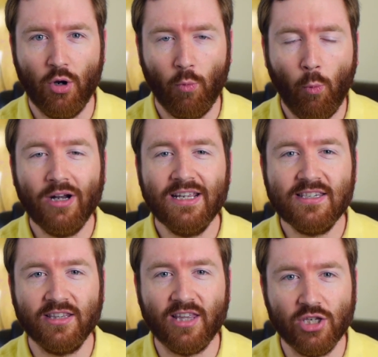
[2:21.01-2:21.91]
what
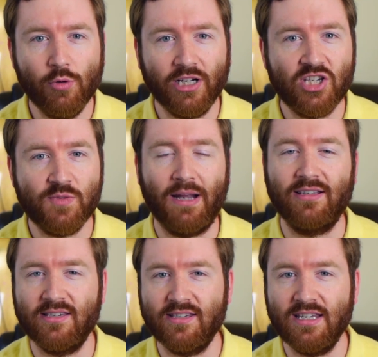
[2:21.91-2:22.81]
is it that you would expect
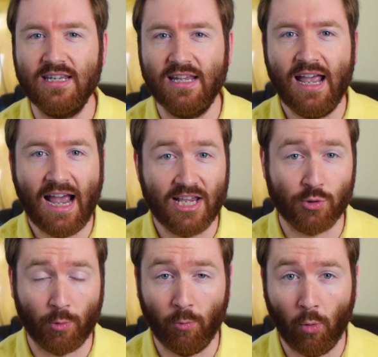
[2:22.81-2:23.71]
to see as
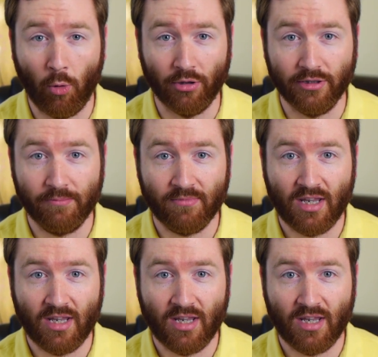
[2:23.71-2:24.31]
a reward?